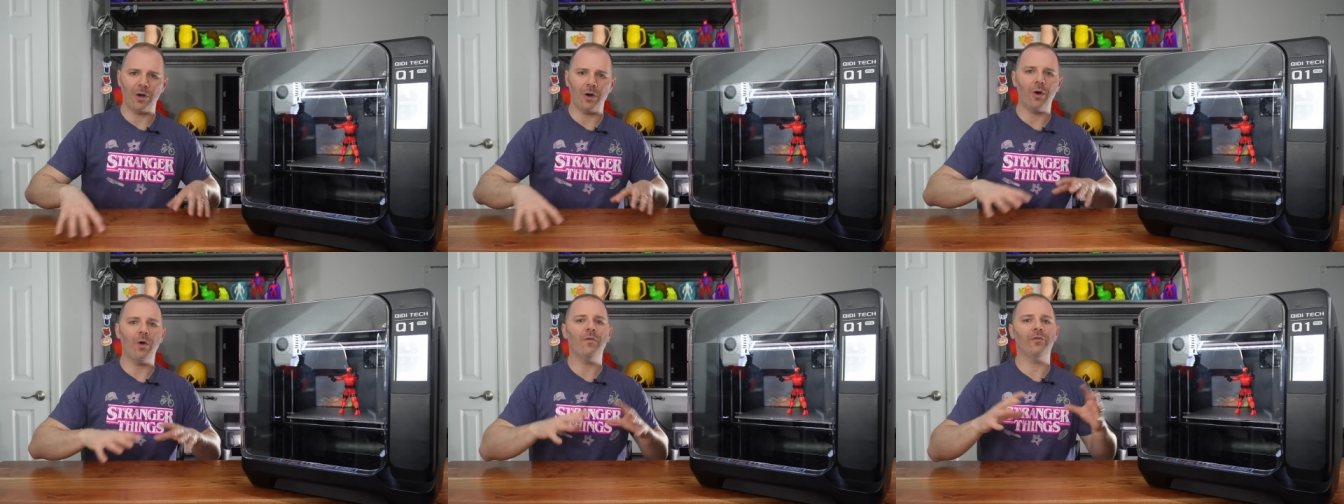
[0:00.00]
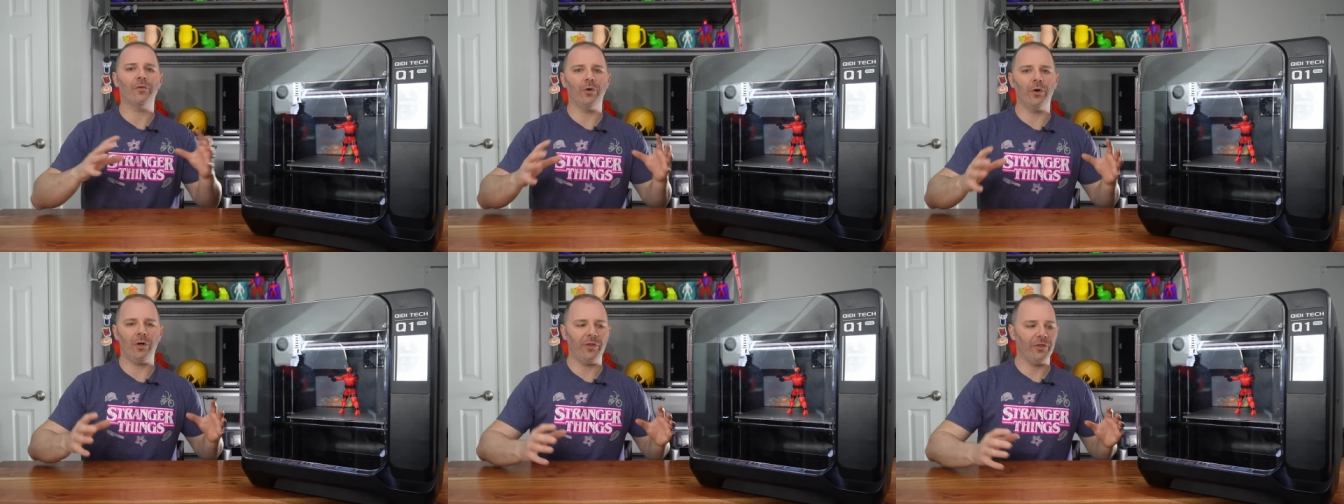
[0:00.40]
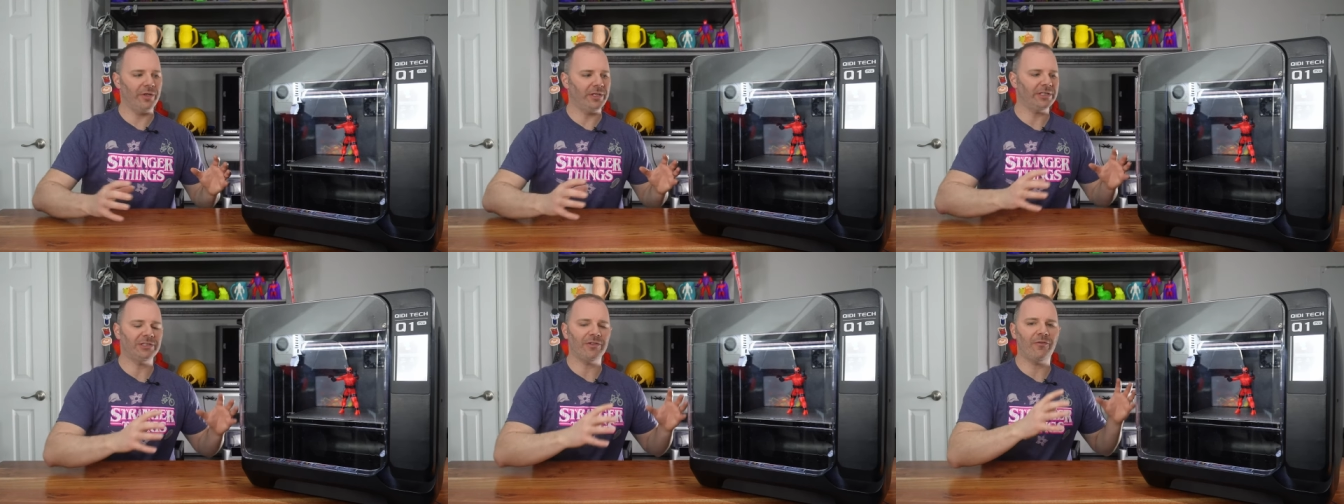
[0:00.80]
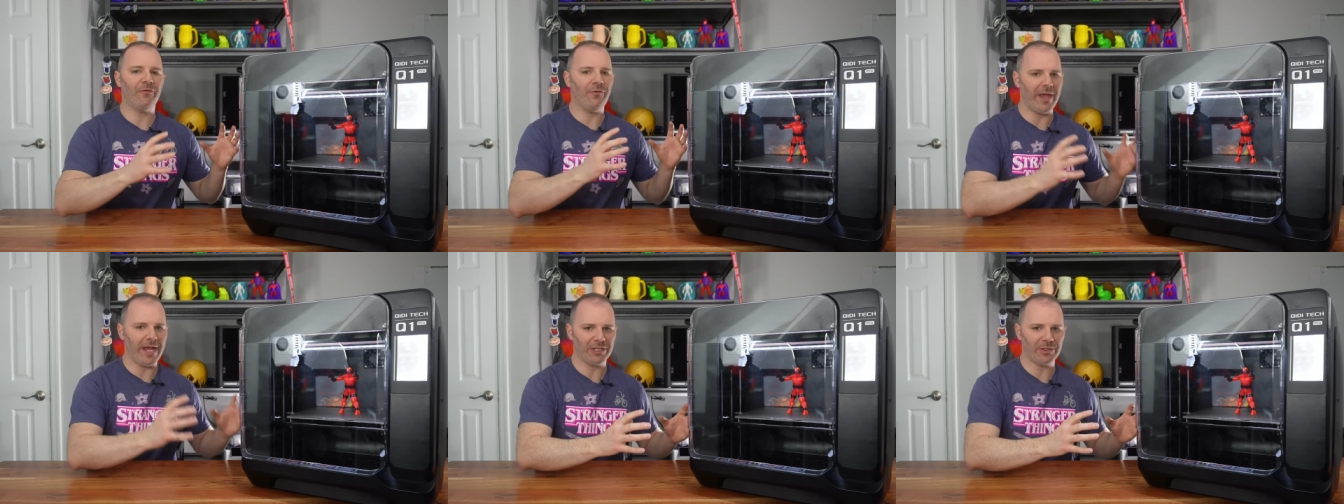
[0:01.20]
Overall, this is a
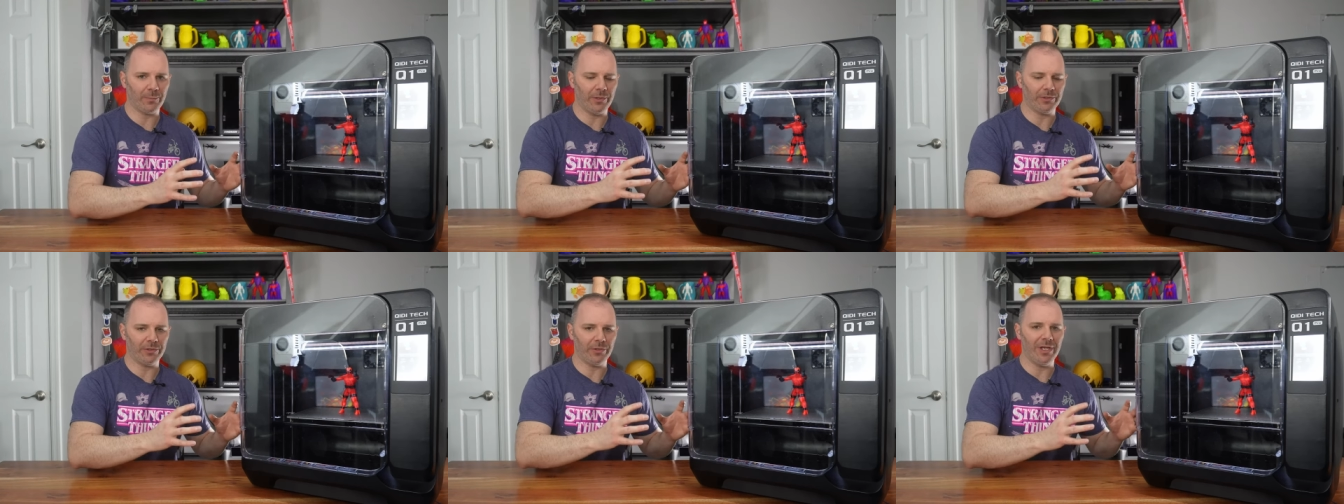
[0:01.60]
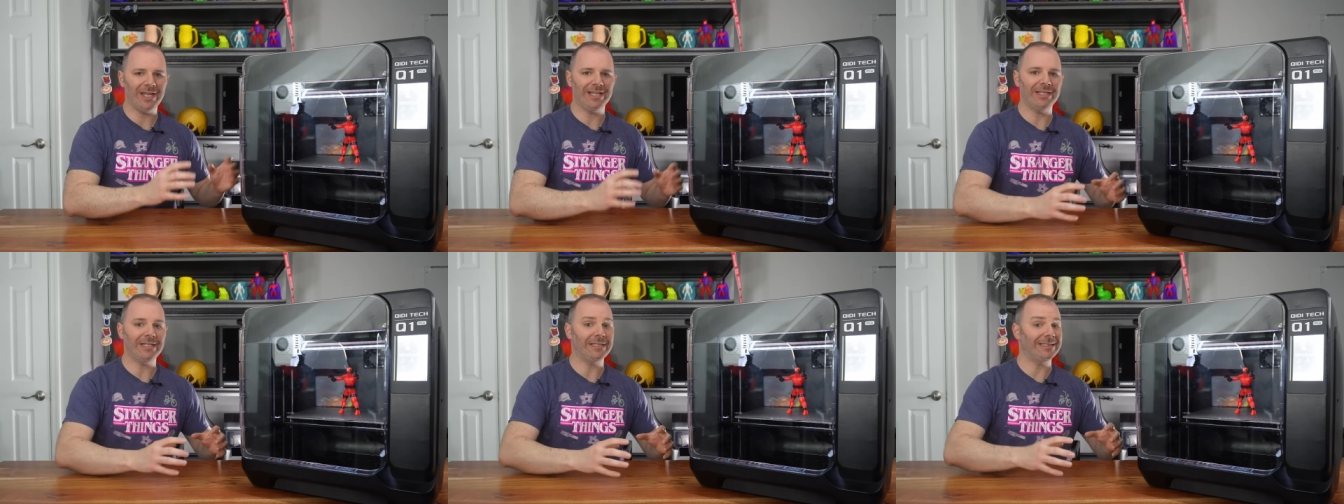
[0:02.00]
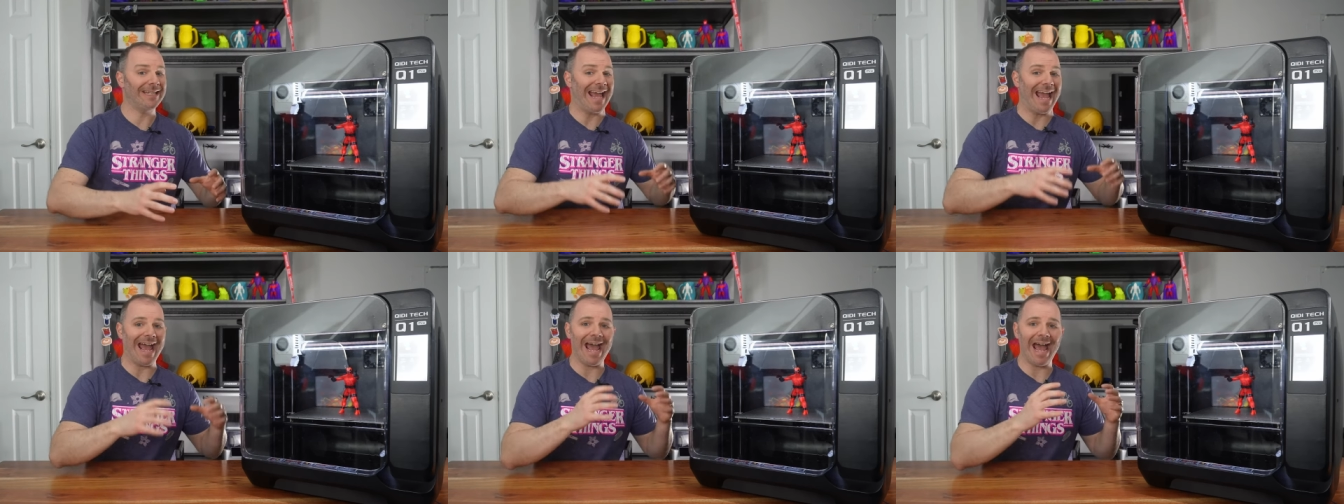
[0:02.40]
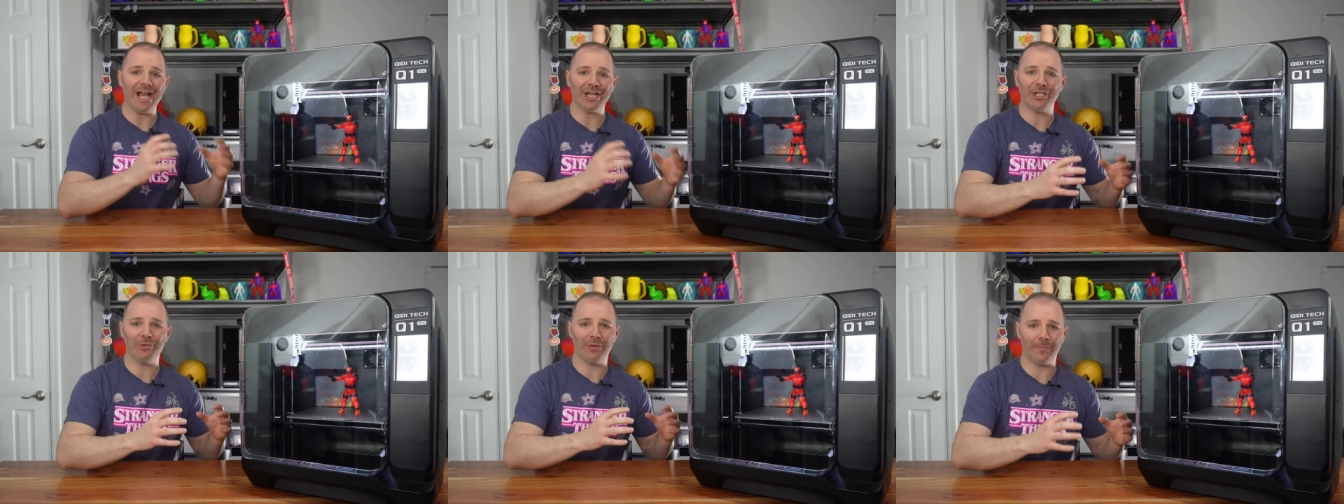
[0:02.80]
fast printer. This is an
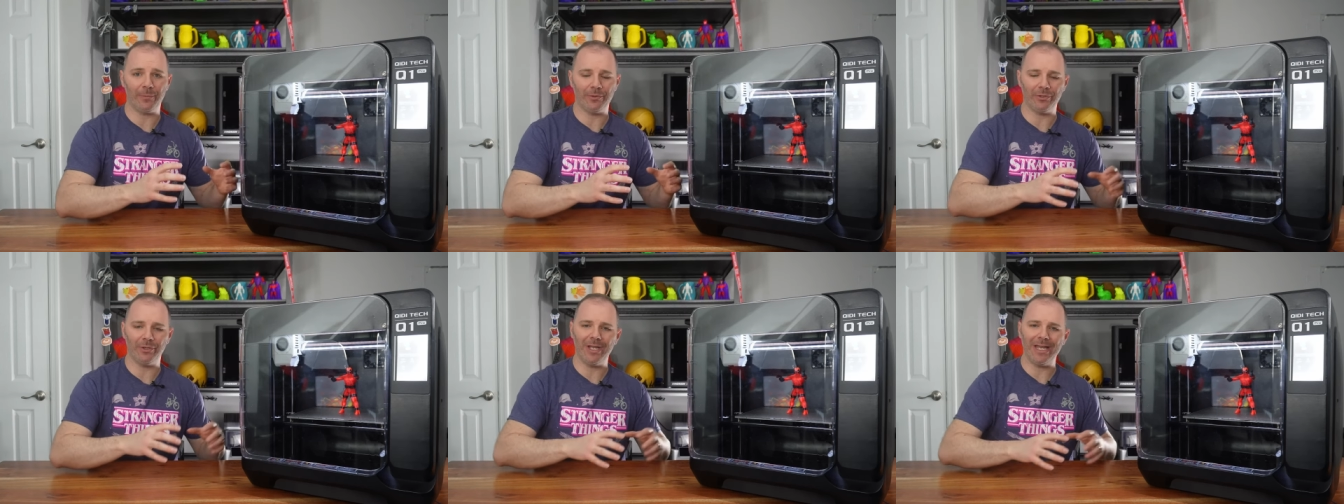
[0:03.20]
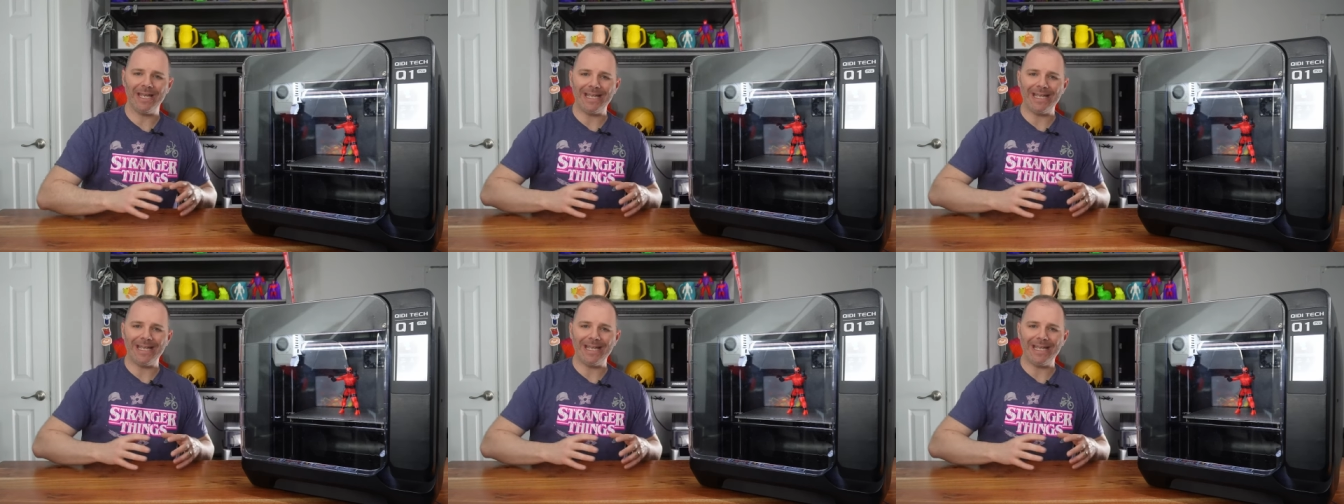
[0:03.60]
accurate printer.